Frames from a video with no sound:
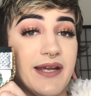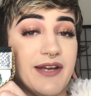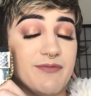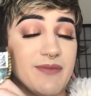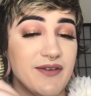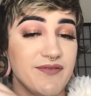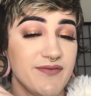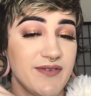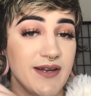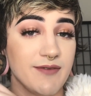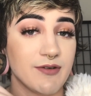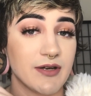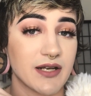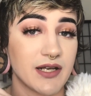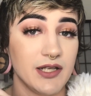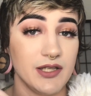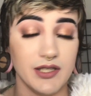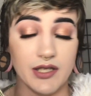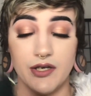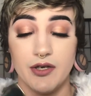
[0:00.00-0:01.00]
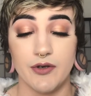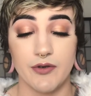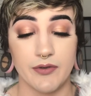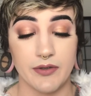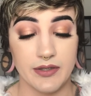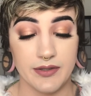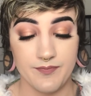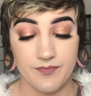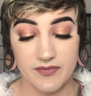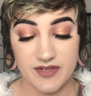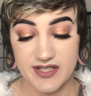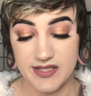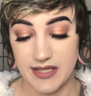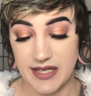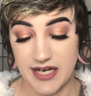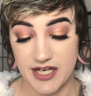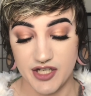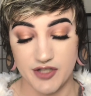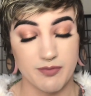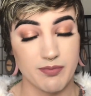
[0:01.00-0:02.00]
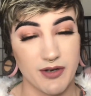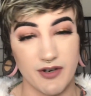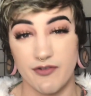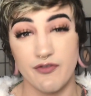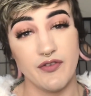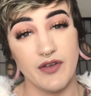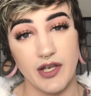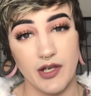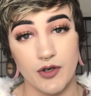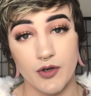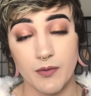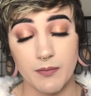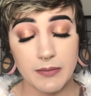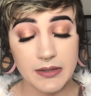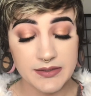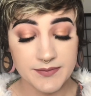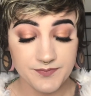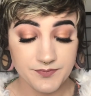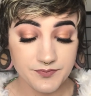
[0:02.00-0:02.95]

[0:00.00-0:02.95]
have my favorite cologne / perfume.